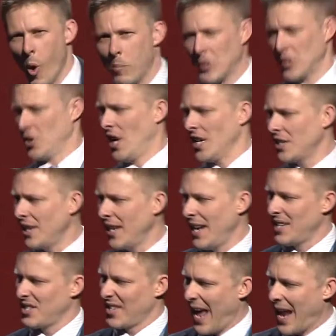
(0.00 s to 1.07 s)
precisely,
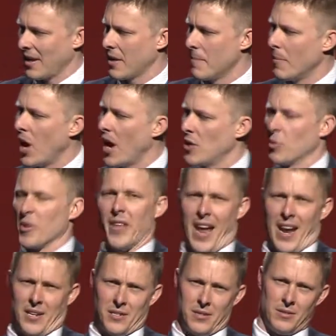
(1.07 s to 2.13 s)
it's that combined with that.